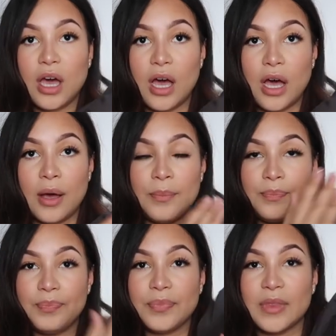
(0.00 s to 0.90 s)

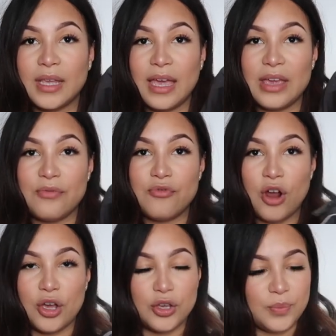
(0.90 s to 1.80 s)
a
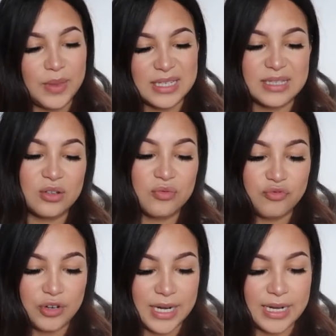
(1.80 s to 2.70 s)
robe. This is
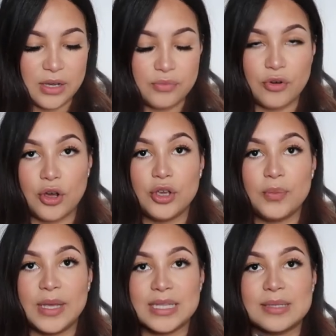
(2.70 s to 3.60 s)
not really a
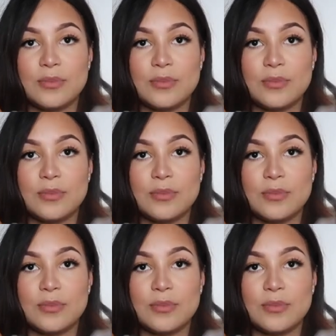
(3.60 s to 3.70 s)
robe, it's